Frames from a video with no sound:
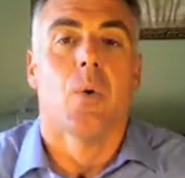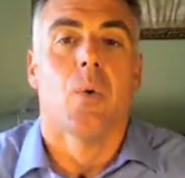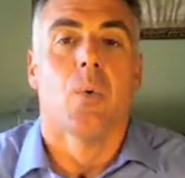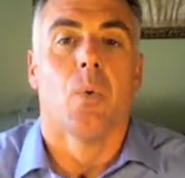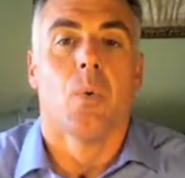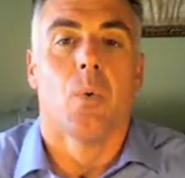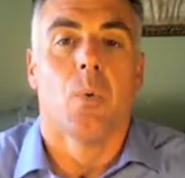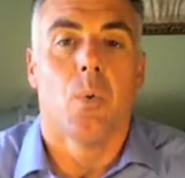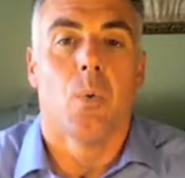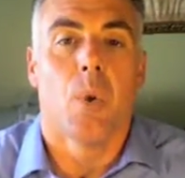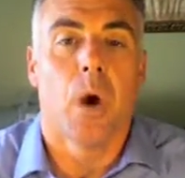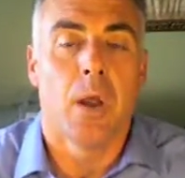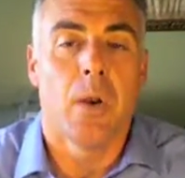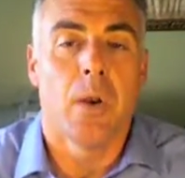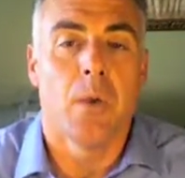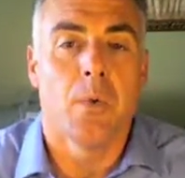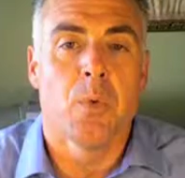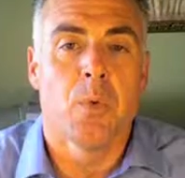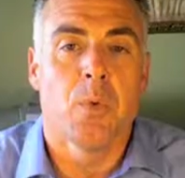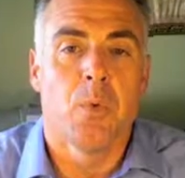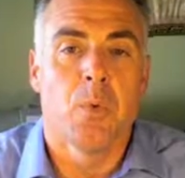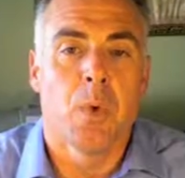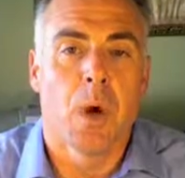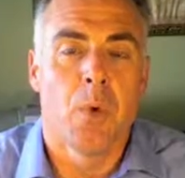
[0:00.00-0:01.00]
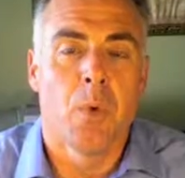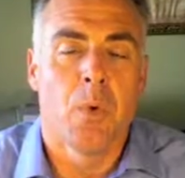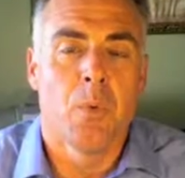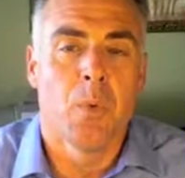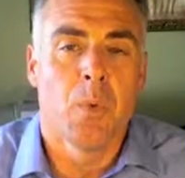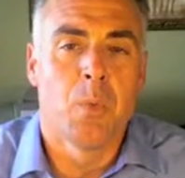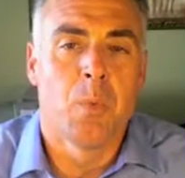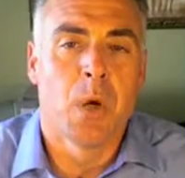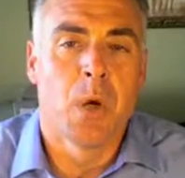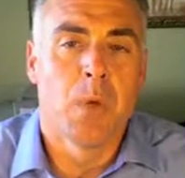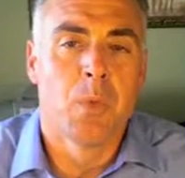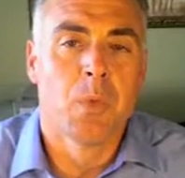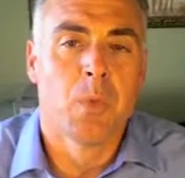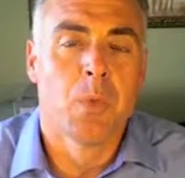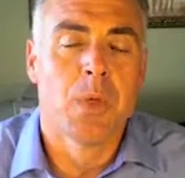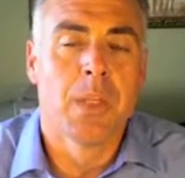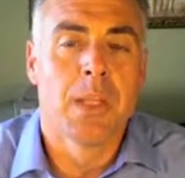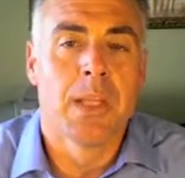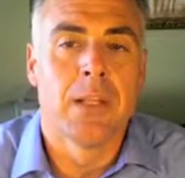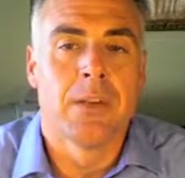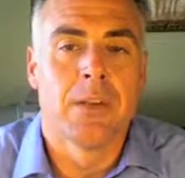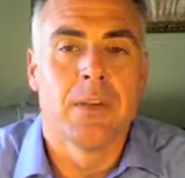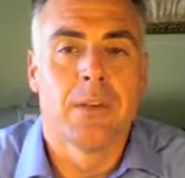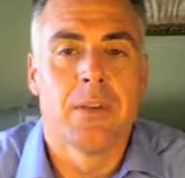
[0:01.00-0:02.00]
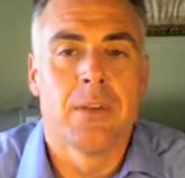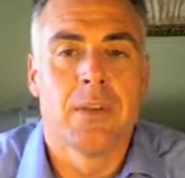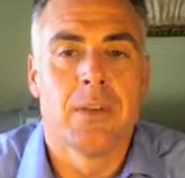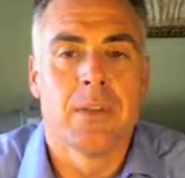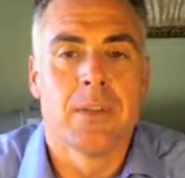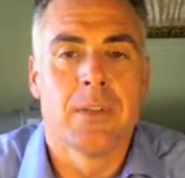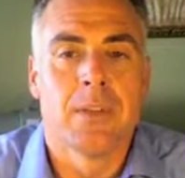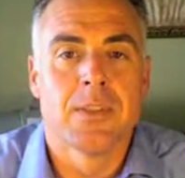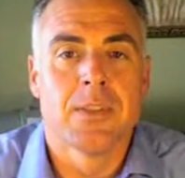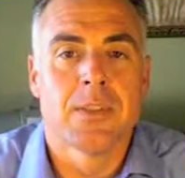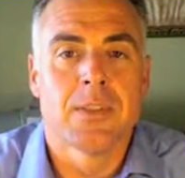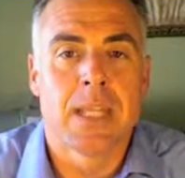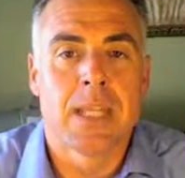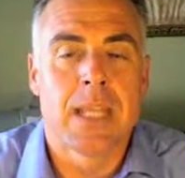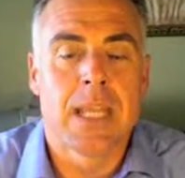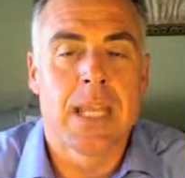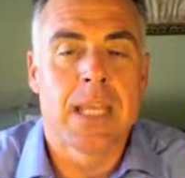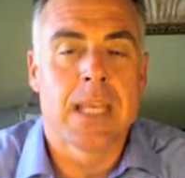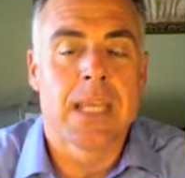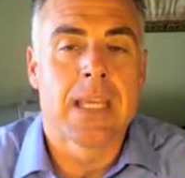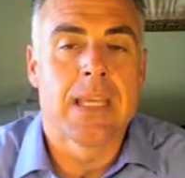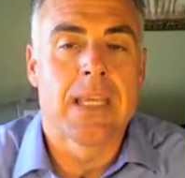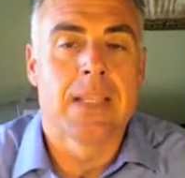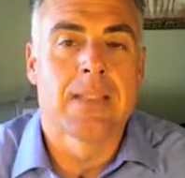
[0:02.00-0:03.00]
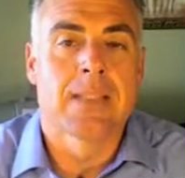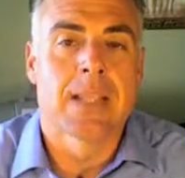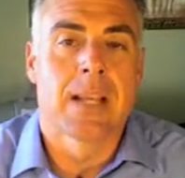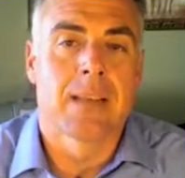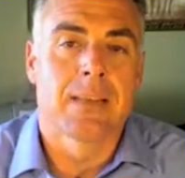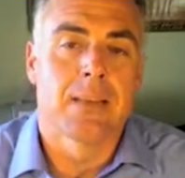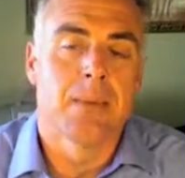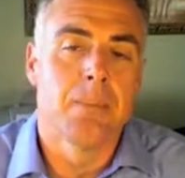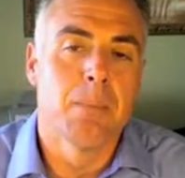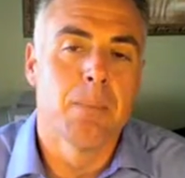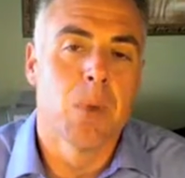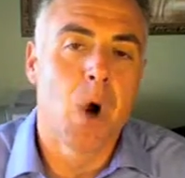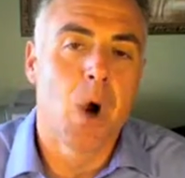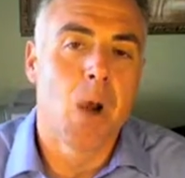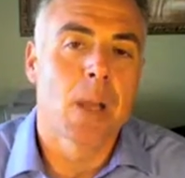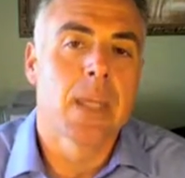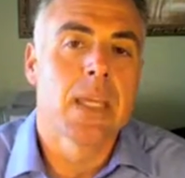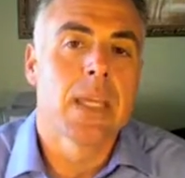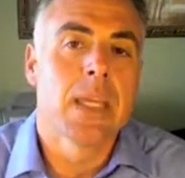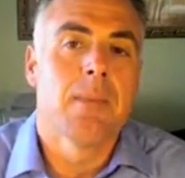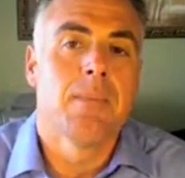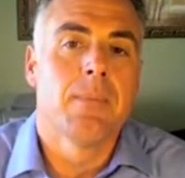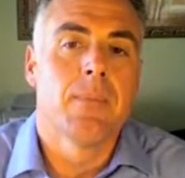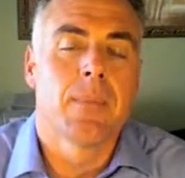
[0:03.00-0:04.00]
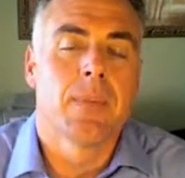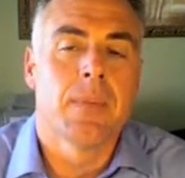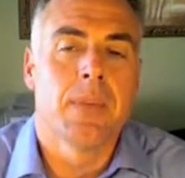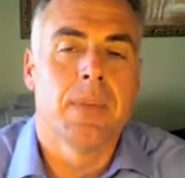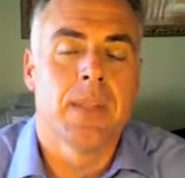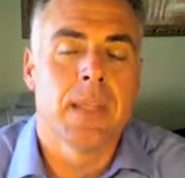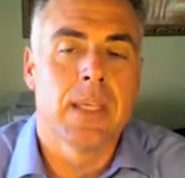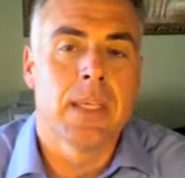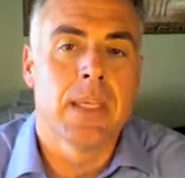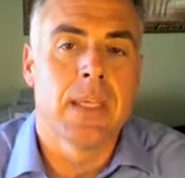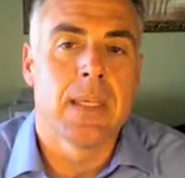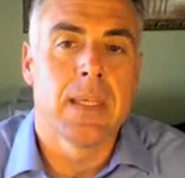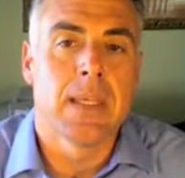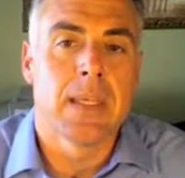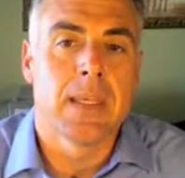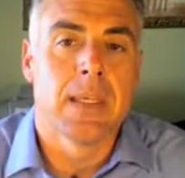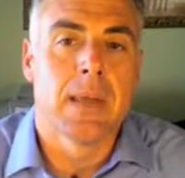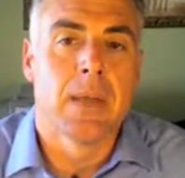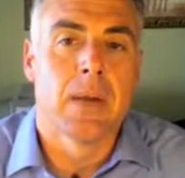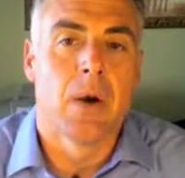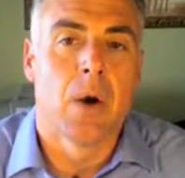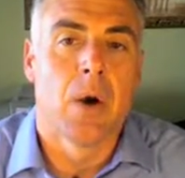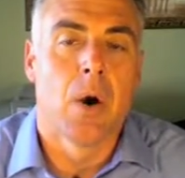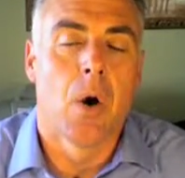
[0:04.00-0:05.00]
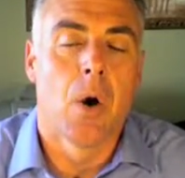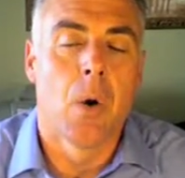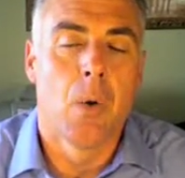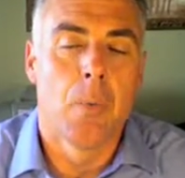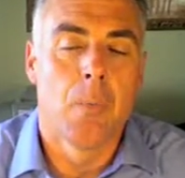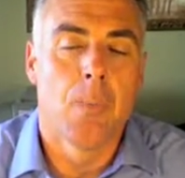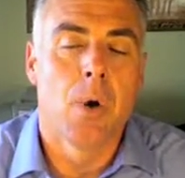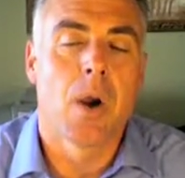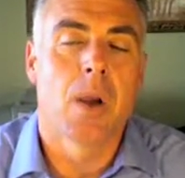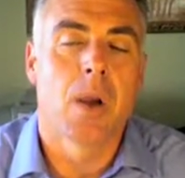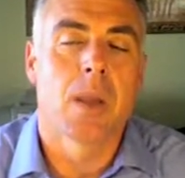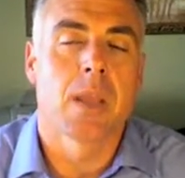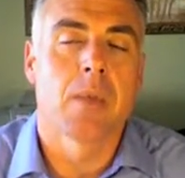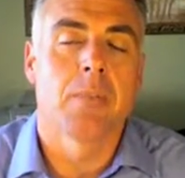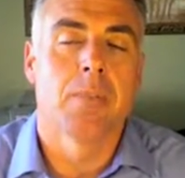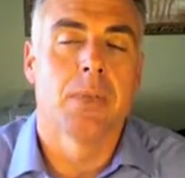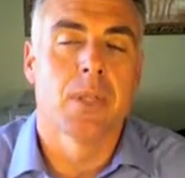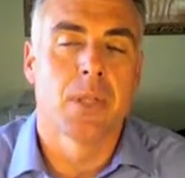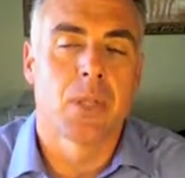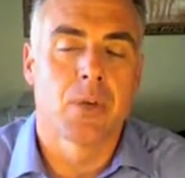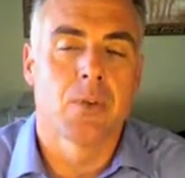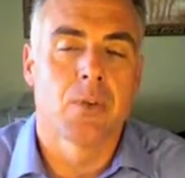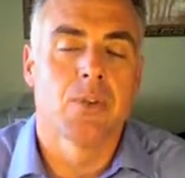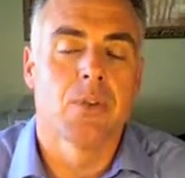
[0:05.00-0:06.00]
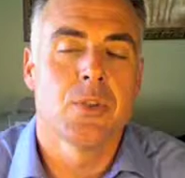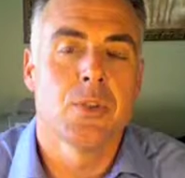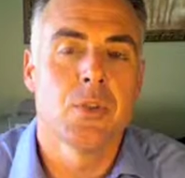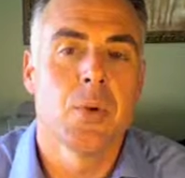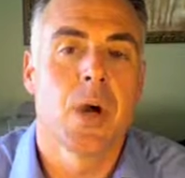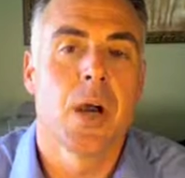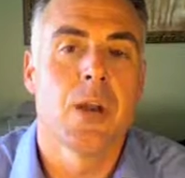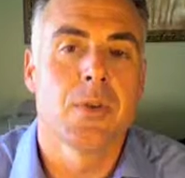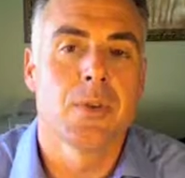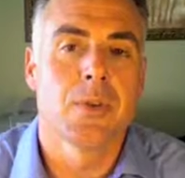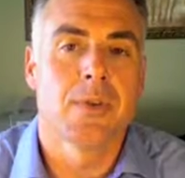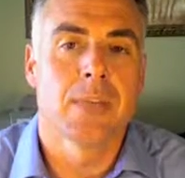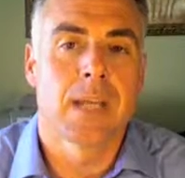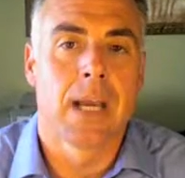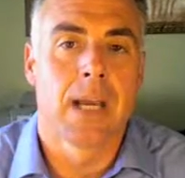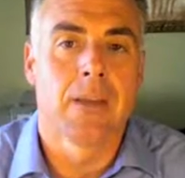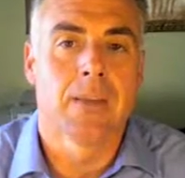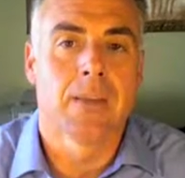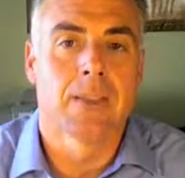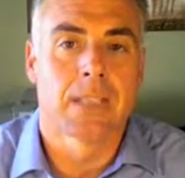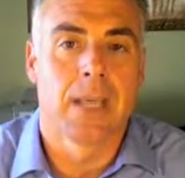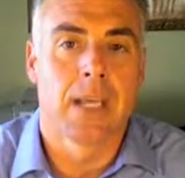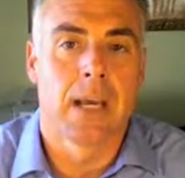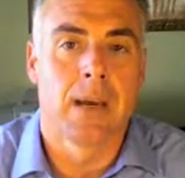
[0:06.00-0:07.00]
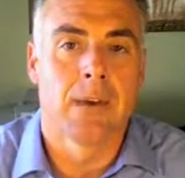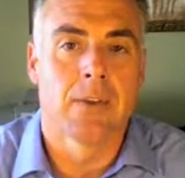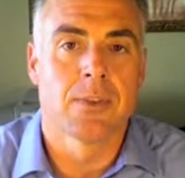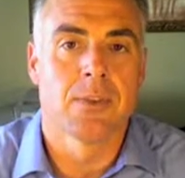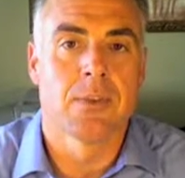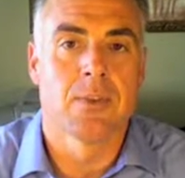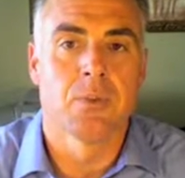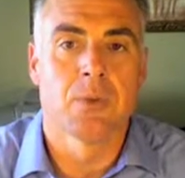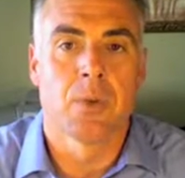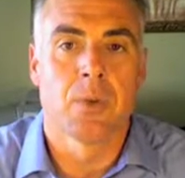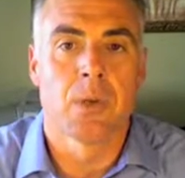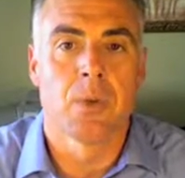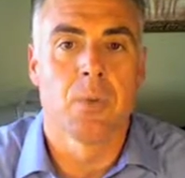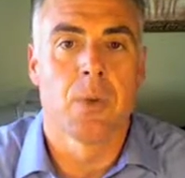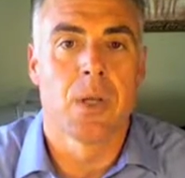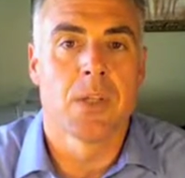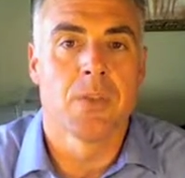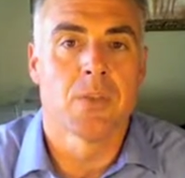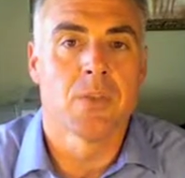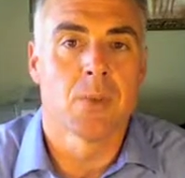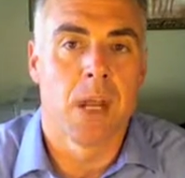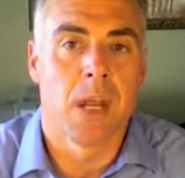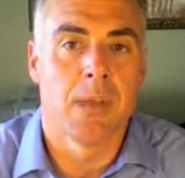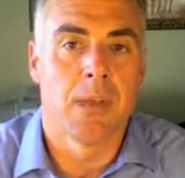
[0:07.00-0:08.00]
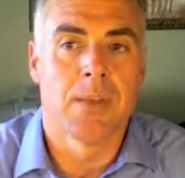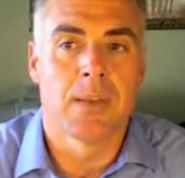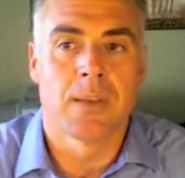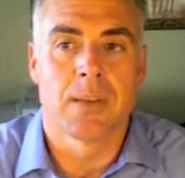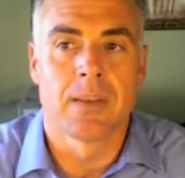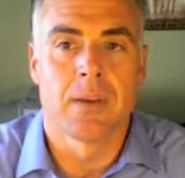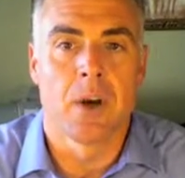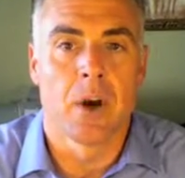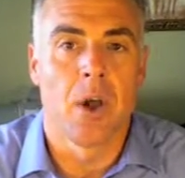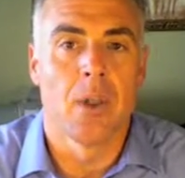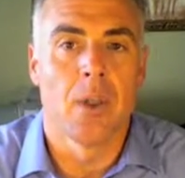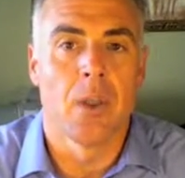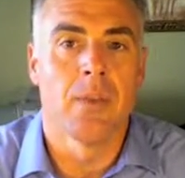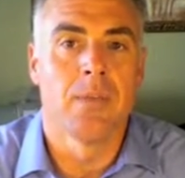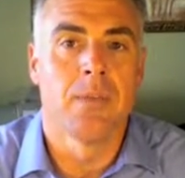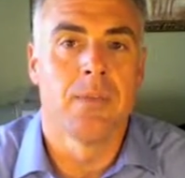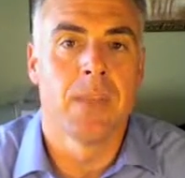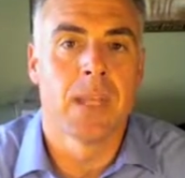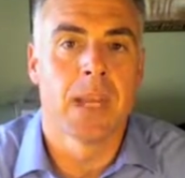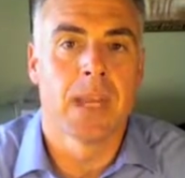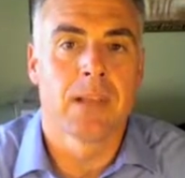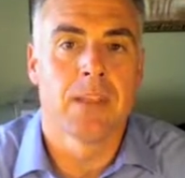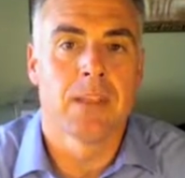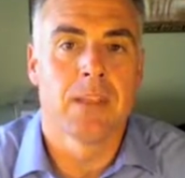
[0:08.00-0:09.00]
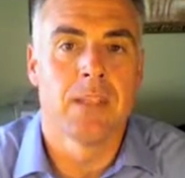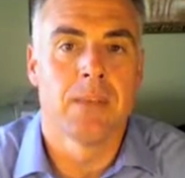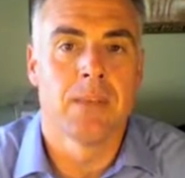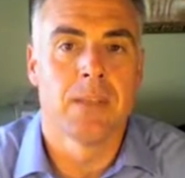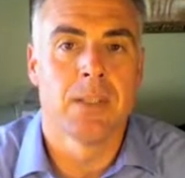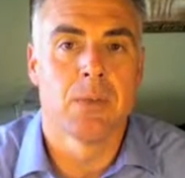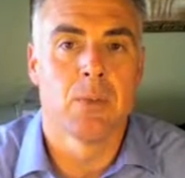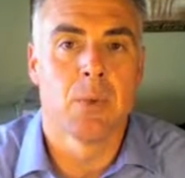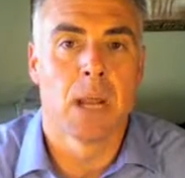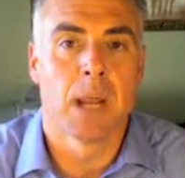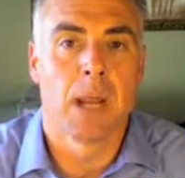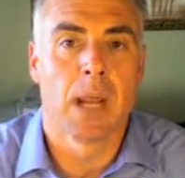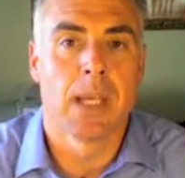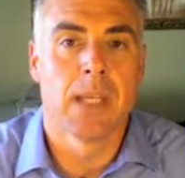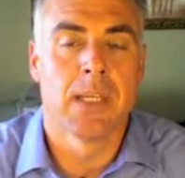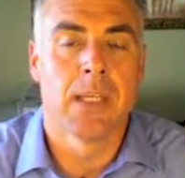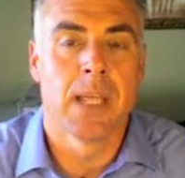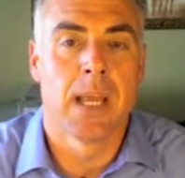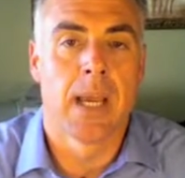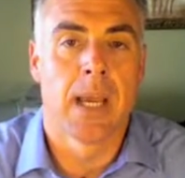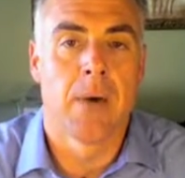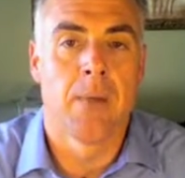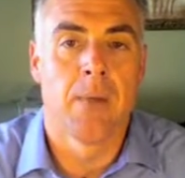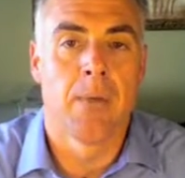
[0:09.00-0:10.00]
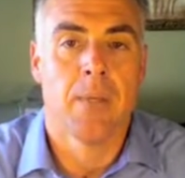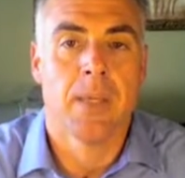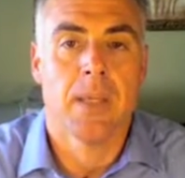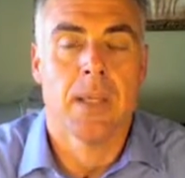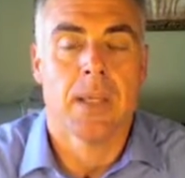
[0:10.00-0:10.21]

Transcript: What we're really seeing is that the market, the home market below $200,000 is really what's driving all of the activity right now.